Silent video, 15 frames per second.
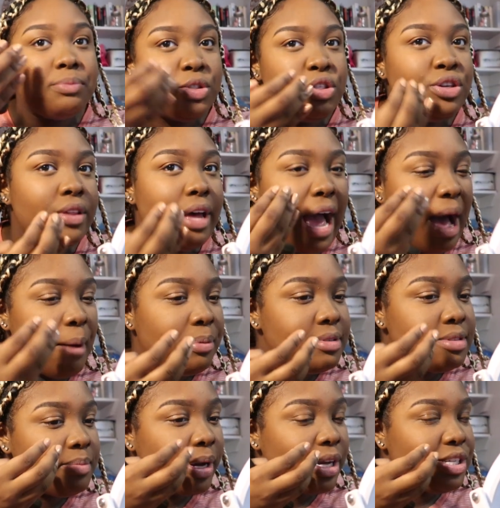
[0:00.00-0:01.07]
do the
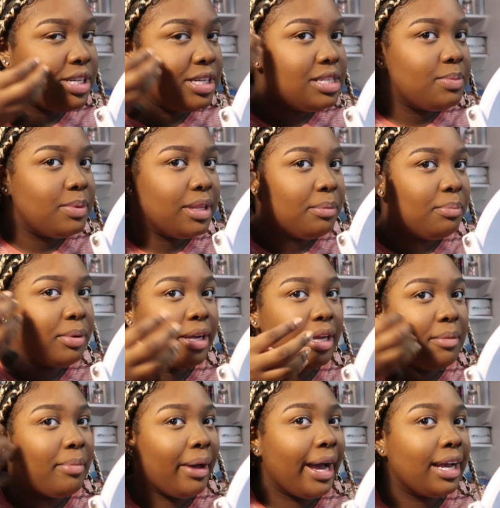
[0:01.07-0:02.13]
apples in my cheeks and then bring
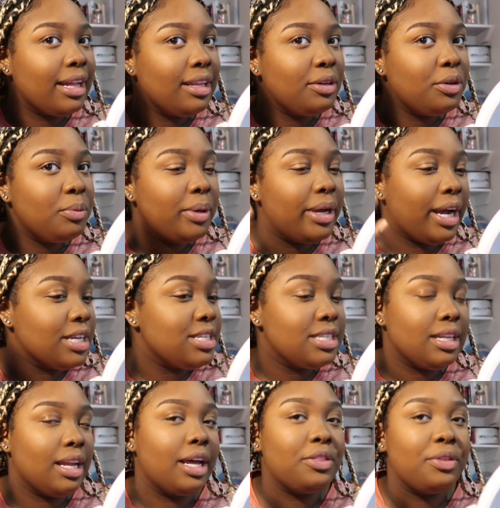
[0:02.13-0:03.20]
it back a little bit. I
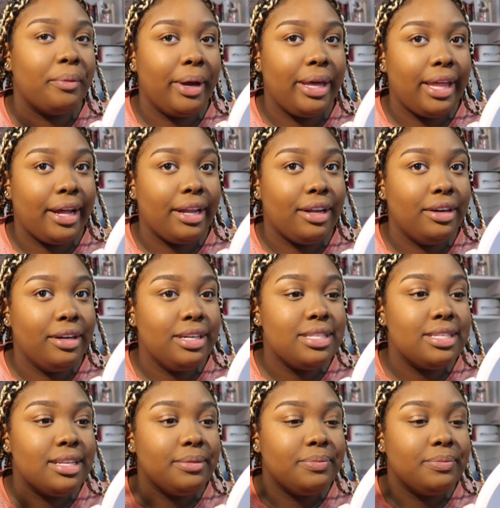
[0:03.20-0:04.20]
just like the way that looks.